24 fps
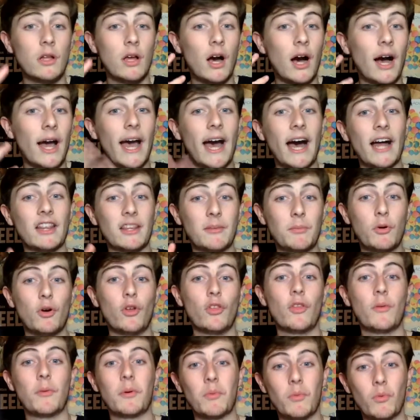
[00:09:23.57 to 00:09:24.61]
I had to put
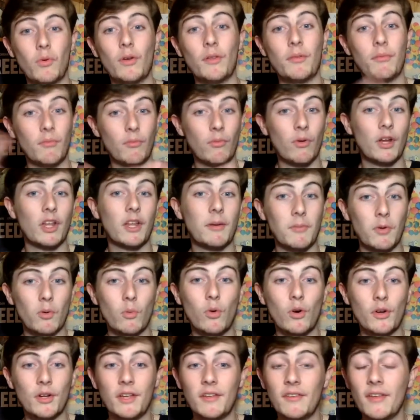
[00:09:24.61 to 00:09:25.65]
number one where number
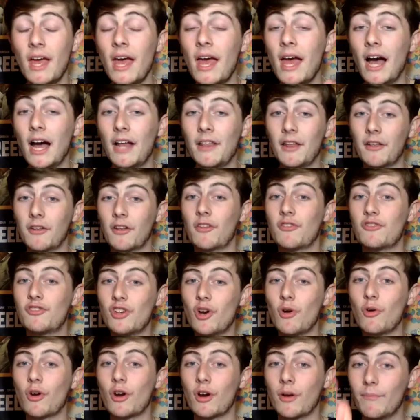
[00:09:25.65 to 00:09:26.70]
one is, and I thought
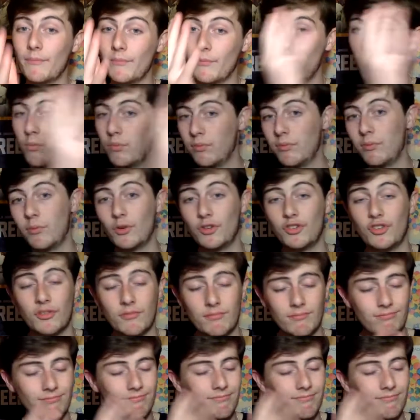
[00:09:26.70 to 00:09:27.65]
Joker was just,